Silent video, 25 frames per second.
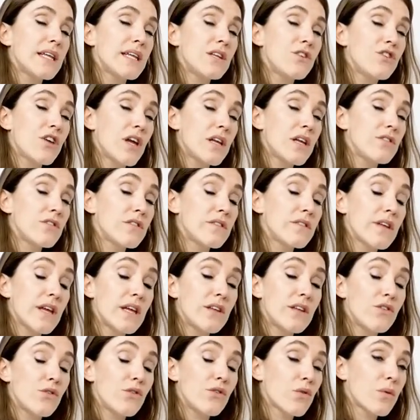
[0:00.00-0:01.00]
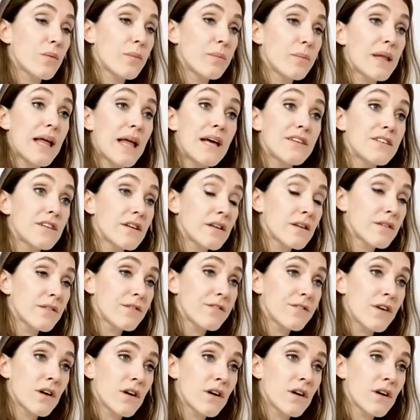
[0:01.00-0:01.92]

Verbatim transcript: any changes in your bladder